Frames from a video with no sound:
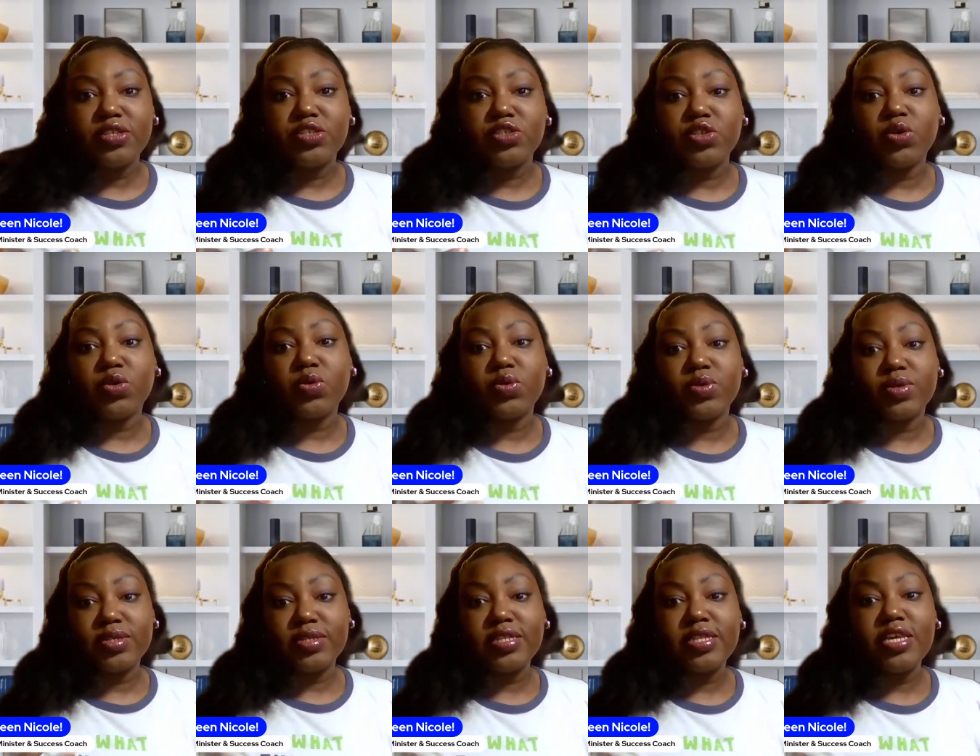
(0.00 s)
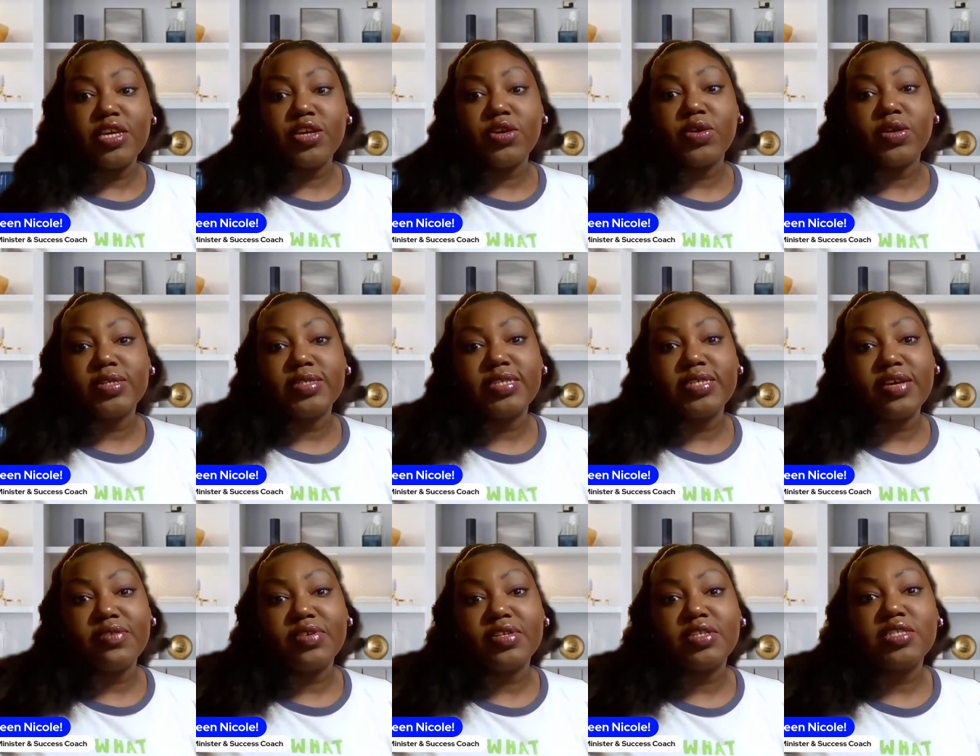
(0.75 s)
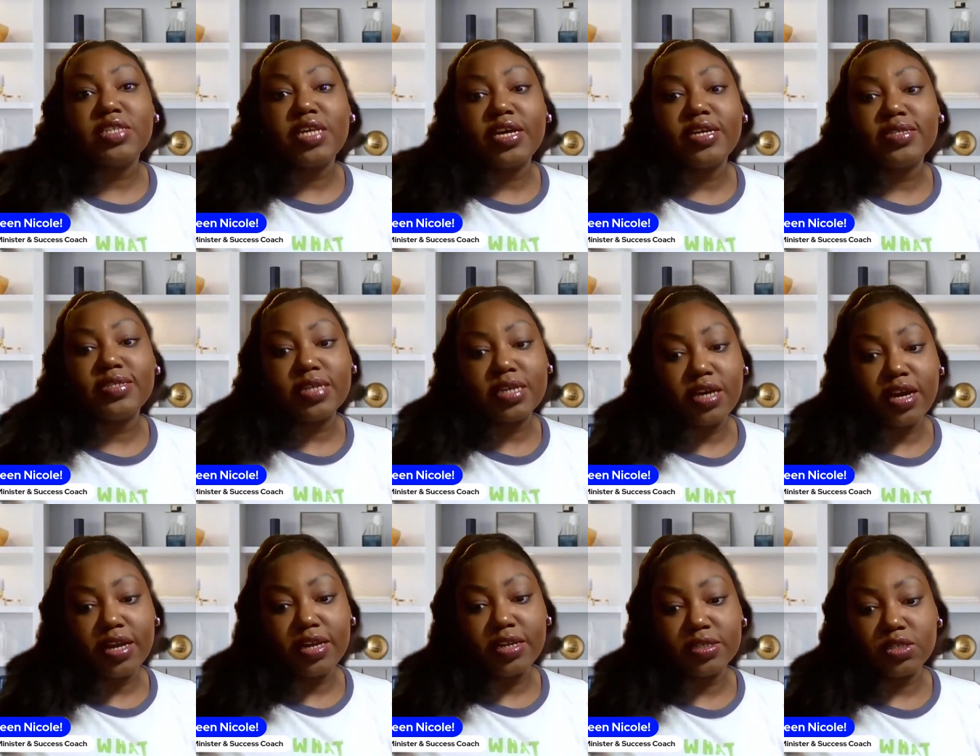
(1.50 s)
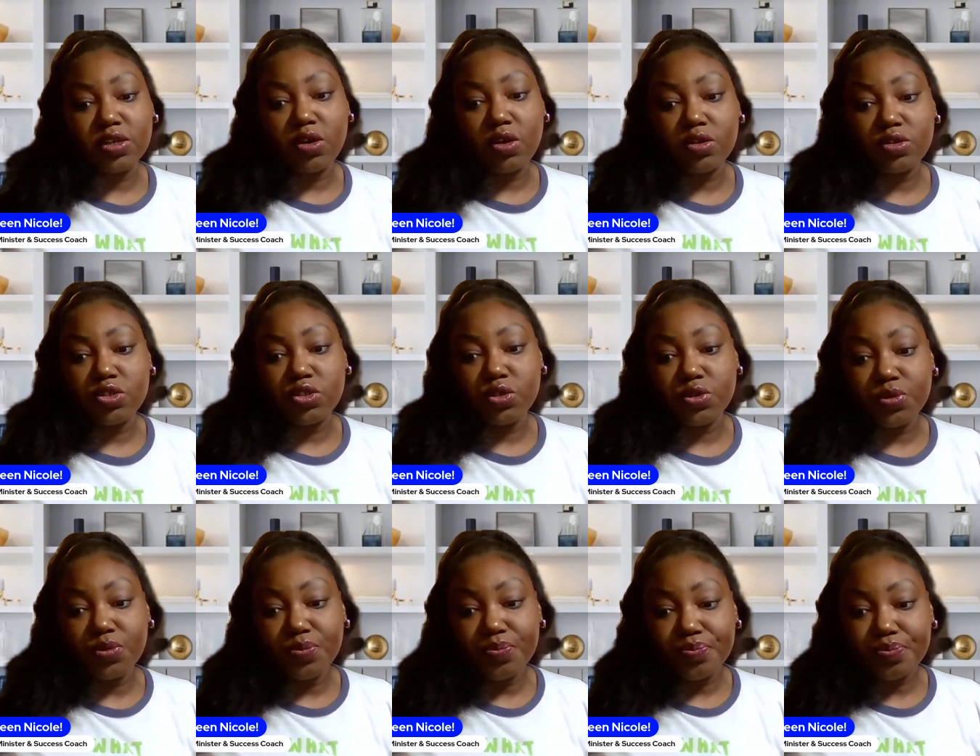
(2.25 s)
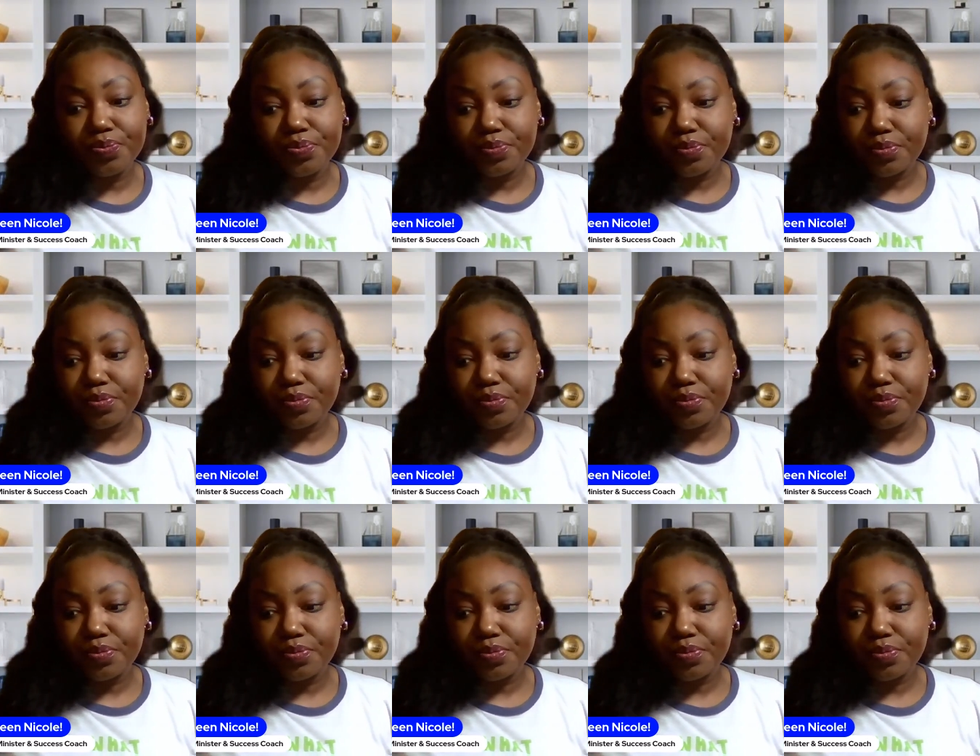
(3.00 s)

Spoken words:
So here are seven signs that God has called you.